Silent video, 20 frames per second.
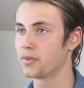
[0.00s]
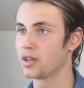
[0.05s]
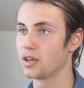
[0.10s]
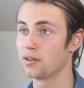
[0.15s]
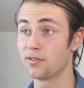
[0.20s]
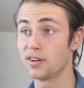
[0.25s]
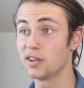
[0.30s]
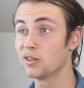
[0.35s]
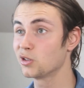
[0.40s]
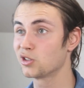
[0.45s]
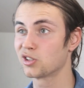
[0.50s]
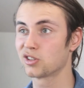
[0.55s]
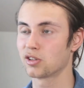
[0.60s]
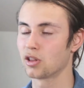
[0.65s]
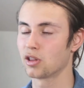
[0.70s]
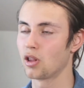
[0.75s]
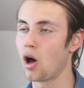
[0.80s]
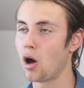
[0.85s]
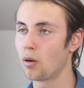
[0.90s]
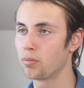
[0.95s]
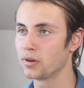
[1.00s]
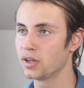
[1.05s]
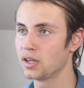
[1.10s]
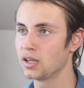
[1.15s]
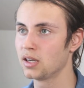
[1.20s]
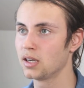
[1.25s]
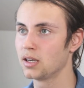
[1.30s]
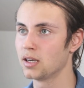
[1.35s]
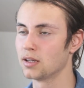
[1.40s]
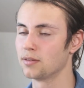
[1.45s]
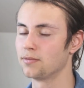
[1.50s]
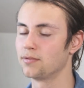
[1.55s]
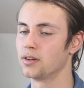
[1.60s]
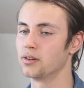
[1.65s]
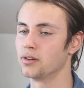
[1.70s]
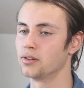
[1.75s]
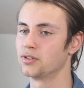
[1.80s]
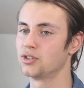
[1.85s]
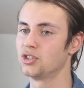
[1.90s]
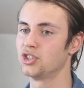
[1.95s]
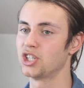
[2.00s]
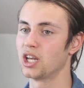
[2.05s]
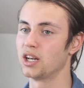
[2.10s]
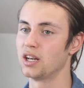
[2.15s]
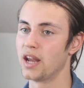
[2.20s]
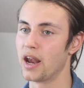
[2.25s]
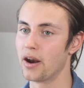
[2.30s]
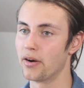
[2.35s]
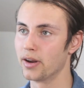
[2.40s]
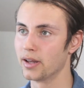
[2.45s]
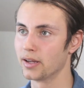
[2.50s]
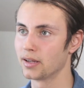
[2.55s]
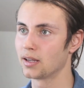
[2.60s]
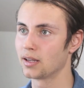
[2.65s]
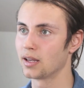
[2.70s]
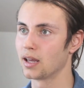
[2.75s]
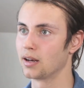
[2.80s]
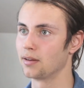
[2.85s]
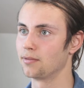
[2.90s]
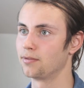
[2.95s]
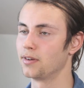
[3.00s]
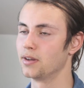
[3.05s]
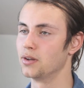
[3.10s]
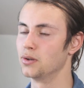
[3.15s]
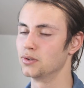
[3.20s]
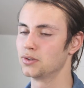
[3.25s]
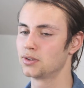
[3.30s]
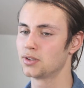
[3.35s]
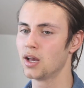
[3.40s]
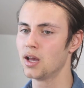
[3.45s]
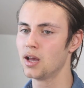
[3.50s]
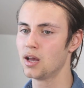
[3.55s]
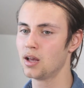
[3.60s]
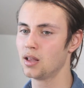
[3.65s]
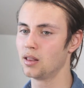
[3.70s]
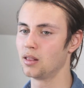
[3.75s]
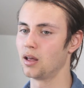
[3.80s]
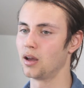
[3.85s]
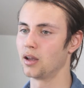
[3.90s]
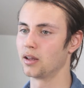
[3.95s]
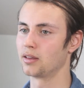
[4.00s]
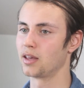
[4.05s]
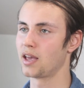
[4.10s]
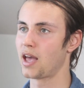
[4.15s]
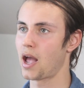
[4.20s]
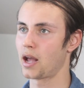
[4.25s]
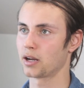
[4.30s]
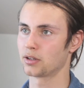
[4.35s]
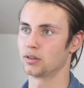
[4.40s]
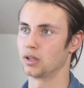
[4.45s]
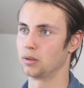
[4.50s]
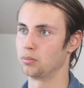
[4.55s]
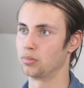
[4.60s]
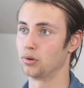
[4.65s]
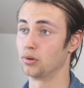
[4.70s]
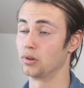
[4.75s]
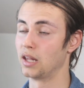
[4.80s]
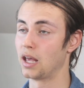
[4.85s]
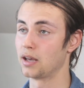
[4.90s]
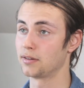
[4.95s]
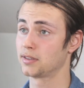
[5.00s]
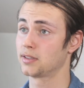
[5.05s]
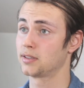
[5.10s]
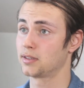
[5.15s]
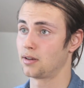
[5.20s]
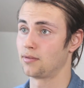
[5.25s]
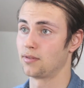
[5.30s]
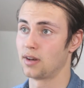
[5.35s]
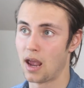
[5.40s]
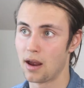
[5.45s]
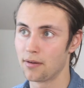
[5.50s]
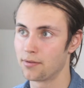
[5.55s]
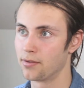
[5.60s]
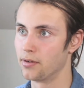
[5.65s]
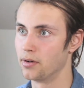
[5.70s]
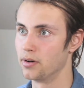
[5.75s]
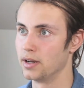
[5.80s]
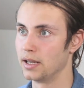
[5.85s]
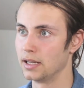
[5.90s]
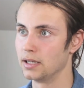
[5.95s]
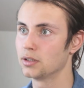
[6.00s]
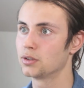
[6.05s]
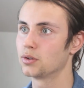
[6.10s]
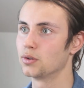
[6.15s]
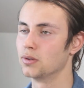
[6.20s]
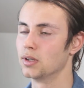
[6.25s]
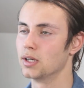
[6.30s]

It feels sloppy, it feels generic, and it feels like they actually put less of an effort into